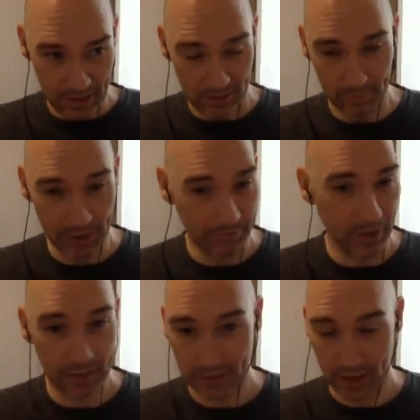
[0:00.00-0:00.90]
my
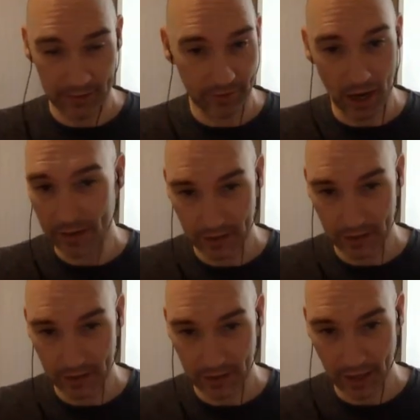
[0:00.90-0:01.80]
vet kind of got
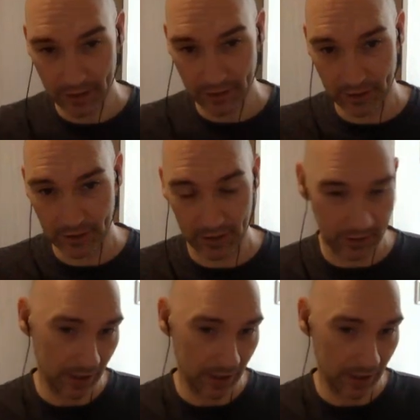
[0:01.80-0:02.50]
everything together,